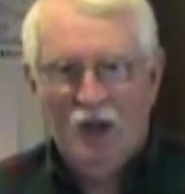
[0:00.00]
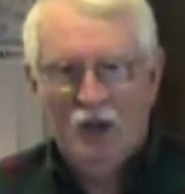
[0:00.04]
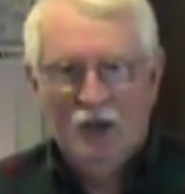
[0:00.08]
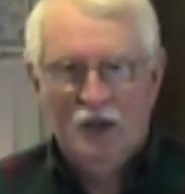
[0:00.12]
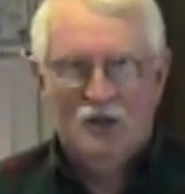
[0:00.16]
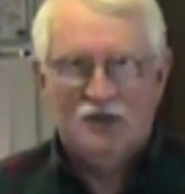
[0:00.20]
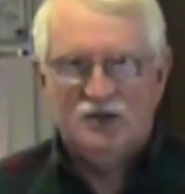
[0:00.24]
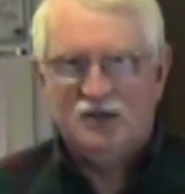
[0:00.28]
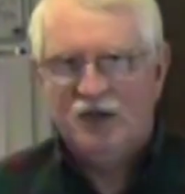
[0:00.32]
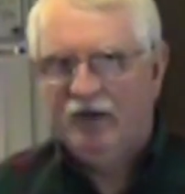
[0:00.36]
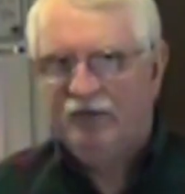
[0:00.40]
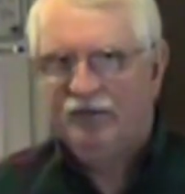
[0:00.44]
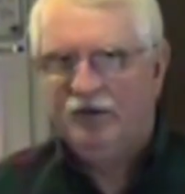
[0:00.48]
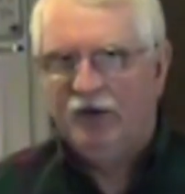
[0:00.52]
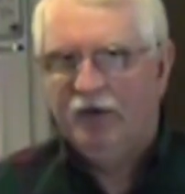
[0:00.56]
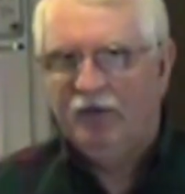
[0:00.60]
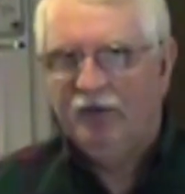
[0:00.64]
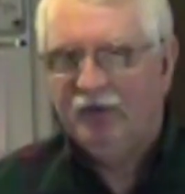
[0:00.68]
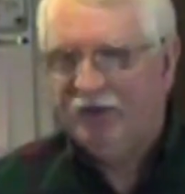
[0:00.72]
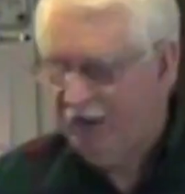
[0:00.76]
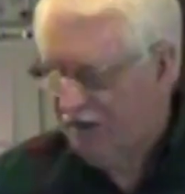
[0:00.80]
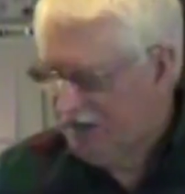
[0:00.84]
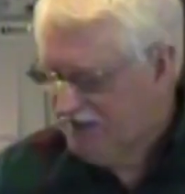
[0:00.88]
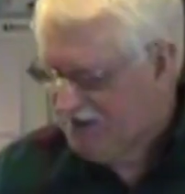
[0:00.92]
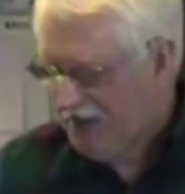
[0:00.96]
So after
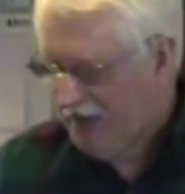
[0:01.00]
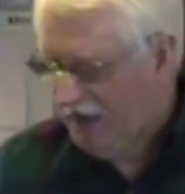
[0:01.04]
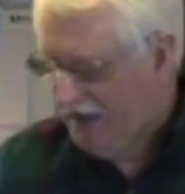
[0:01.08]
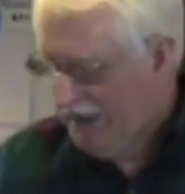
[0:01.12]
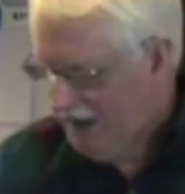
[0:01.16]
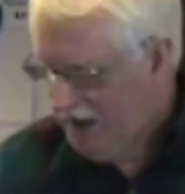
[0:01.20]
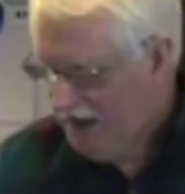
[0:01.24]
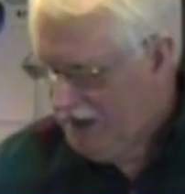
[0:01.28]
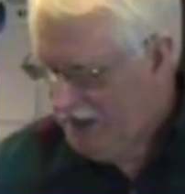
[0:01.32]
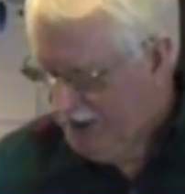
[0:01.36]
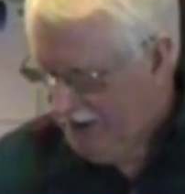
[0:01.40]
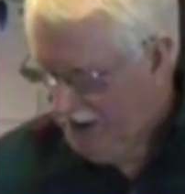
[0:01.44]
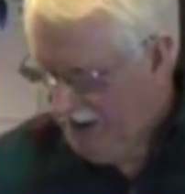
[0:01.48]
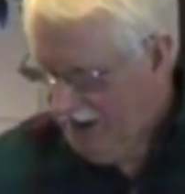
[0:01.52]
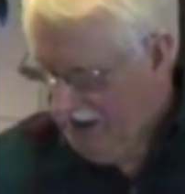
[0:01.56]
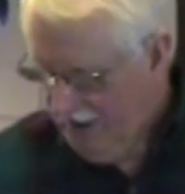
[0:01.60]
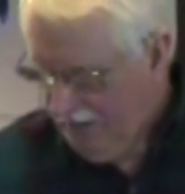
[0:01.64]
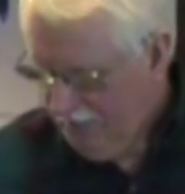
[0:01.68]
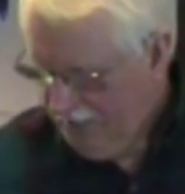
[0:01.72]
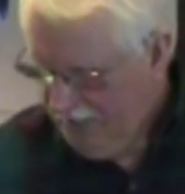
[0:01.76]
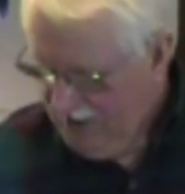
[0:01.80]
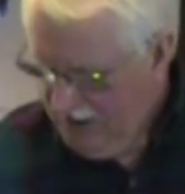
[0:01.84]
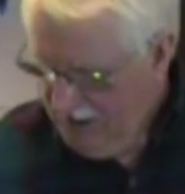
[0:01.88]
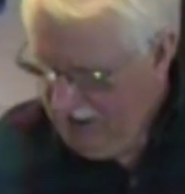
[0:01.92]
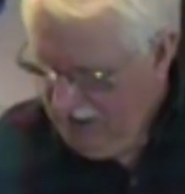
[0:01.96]
everything's kind of heated
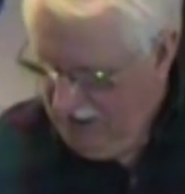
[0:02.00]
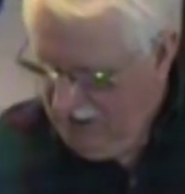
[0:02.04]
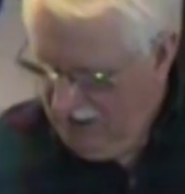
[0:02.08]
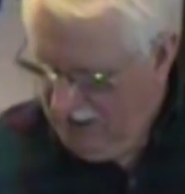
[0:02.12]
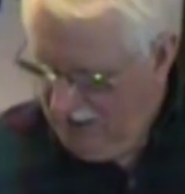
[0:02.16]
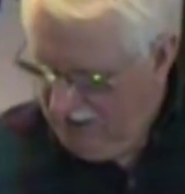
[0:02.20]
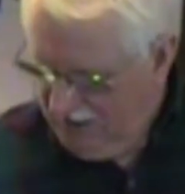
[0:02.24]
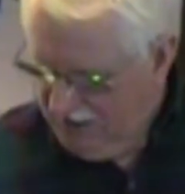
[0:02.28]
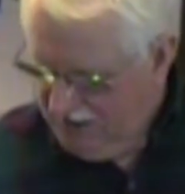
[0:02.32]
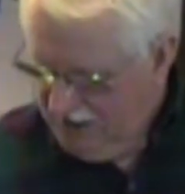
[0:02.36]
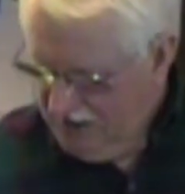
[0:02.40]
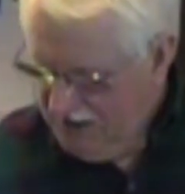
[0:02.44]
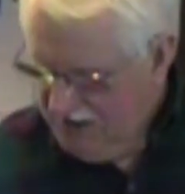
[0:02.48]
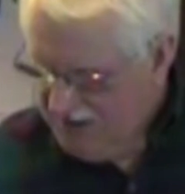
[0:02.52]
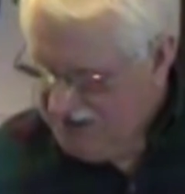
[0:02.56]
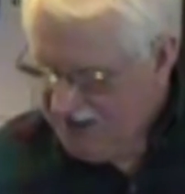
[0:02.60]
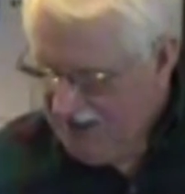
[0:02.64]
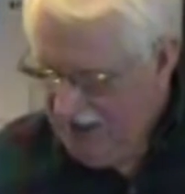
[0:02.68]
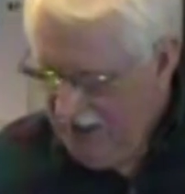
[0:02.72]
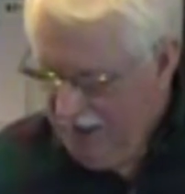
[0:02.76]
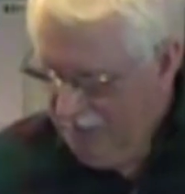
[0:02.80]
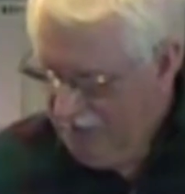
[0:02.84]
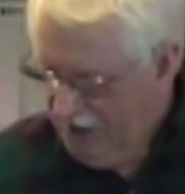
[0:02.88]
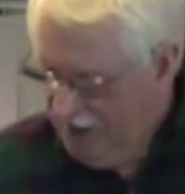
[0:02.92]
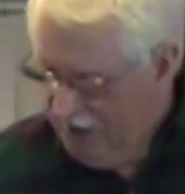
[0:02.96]
up, the
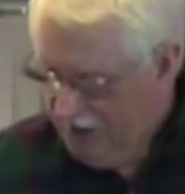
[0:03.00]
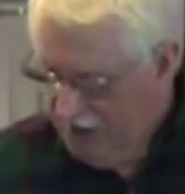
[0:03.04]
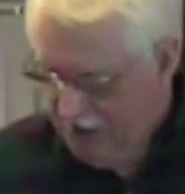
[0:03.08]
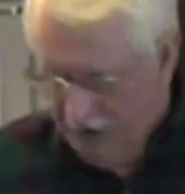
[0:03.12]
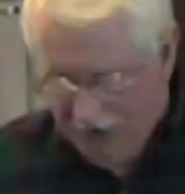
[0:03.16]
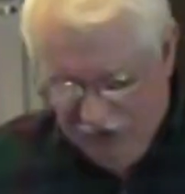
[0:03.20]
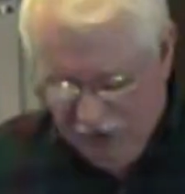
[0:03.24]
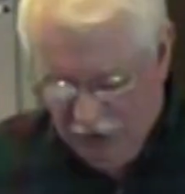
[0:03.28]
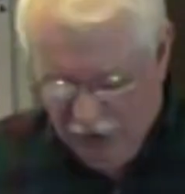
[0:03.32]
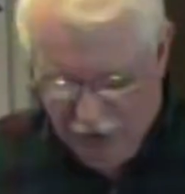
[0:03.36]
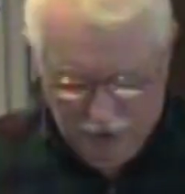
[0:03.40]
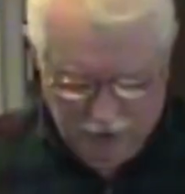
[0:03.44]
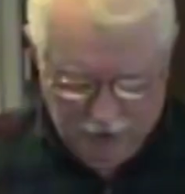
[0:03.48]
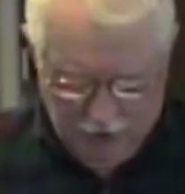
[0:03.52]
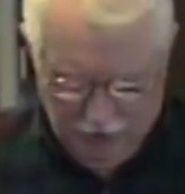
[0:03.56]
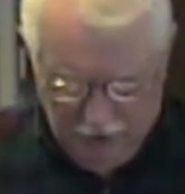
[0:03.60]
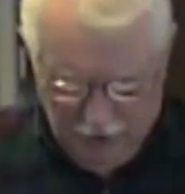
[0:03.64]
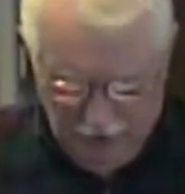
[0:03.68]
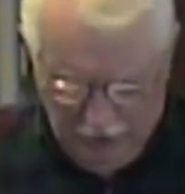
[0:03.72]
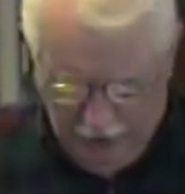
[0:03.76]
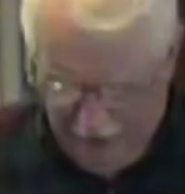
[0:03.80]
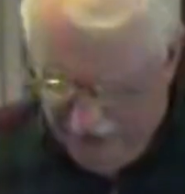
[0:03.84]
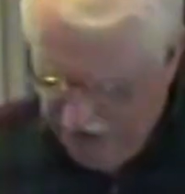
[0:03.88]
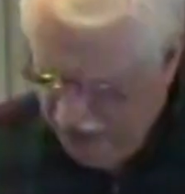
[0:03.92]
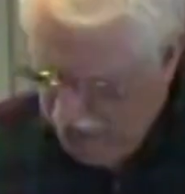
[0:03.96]
salmon and the tuna are
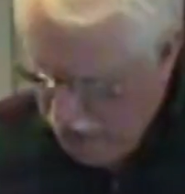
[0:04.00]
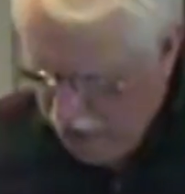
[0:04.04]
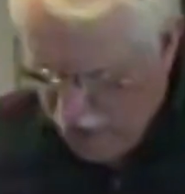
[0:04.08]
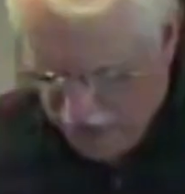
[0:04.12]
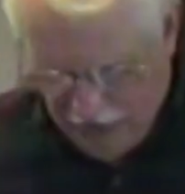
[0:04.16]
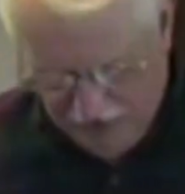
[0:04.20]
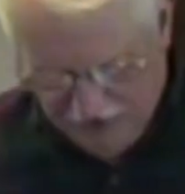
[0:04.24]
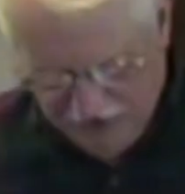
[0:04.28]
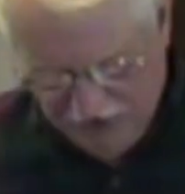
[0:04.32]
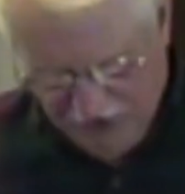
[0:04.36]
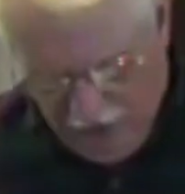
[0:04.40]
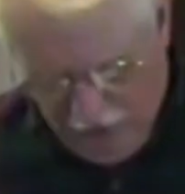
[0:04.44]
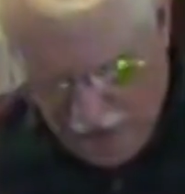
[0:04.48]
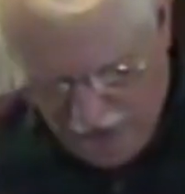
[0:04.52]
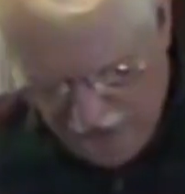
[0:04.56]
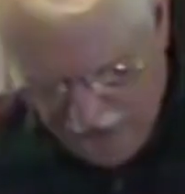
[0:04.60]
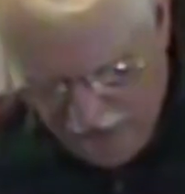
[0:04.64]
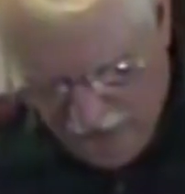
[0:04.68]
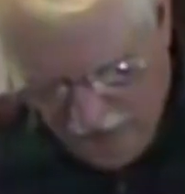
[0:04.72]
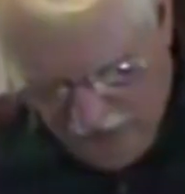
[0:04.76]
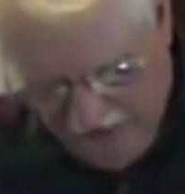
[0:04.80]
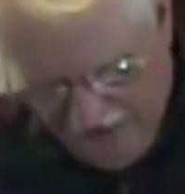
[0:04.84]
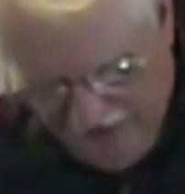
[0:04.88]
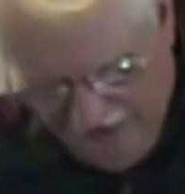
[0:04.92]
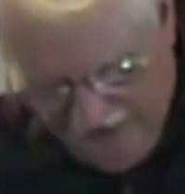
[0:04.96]
already cooked, so all you
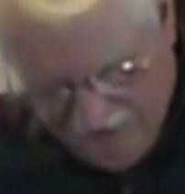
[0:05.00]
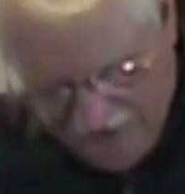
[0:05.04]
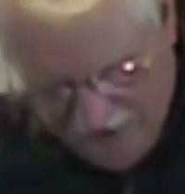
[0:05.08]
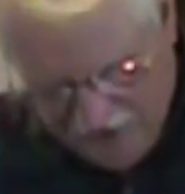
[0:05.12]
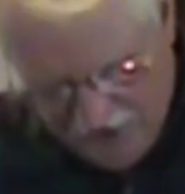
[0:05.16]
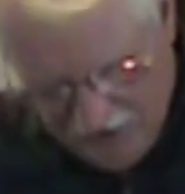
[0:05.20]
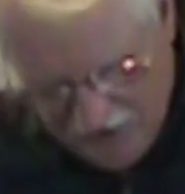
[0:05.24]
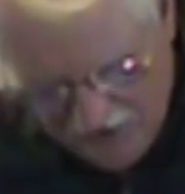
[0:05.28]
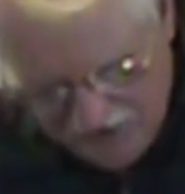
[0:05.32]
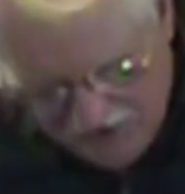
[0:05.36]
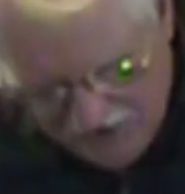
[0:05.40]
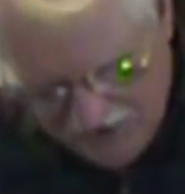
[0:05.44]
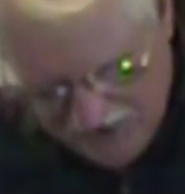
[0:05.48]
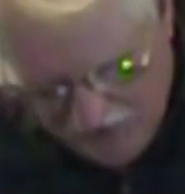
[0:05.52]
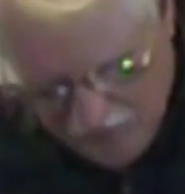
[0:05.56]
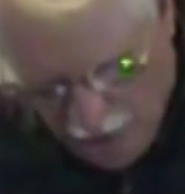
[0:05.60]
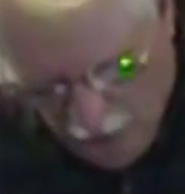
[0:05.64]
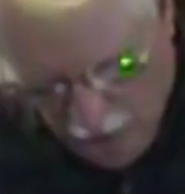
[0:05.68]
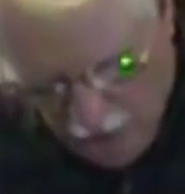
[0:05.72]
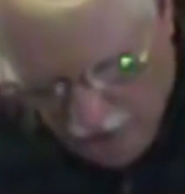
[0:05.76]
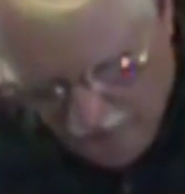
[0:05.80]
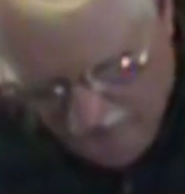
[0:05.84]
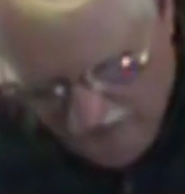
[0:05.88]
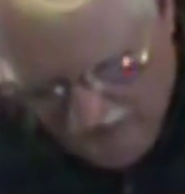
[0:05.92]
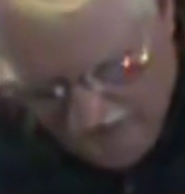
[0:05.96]
really have to do is just
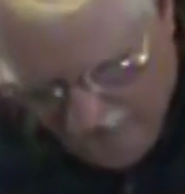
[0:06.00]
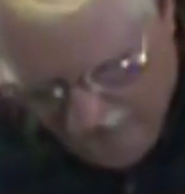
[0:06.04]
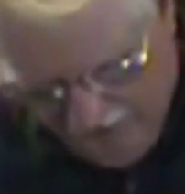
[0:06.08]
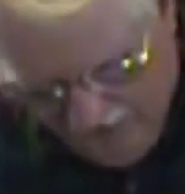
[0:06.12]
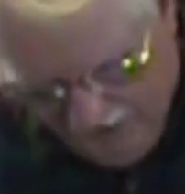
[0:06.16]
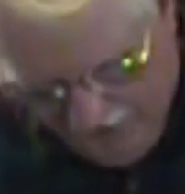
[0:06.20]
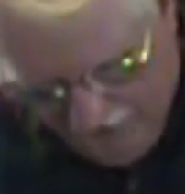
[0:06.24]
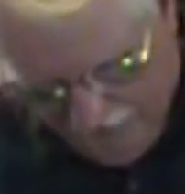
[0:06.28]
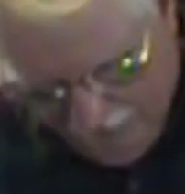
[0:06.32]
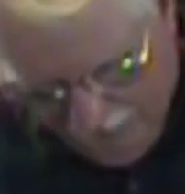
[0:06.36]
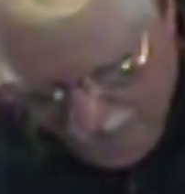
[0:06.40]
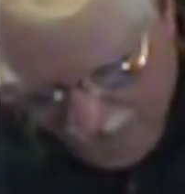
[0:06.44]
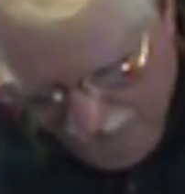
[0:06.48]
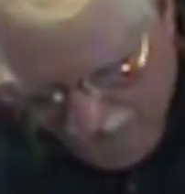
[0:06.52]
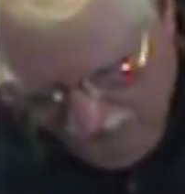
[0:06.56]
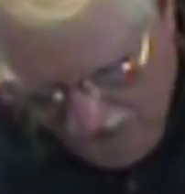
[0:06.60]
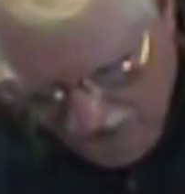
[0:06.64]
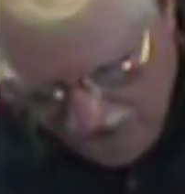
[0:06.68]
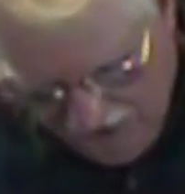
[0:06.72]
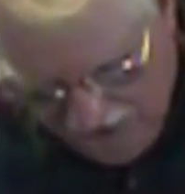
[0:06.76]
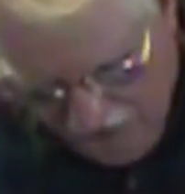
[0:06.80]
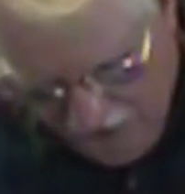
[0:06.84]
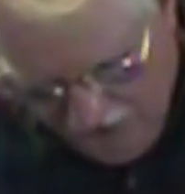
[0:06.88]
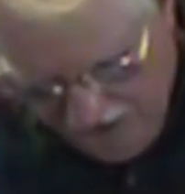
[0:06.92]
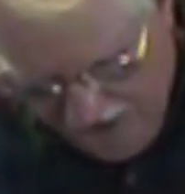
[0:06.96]
warm them up.
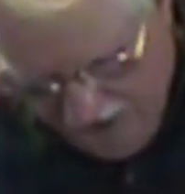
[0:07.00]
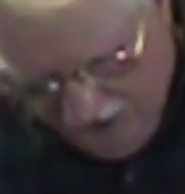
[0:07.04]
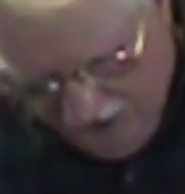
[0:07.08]
There's no need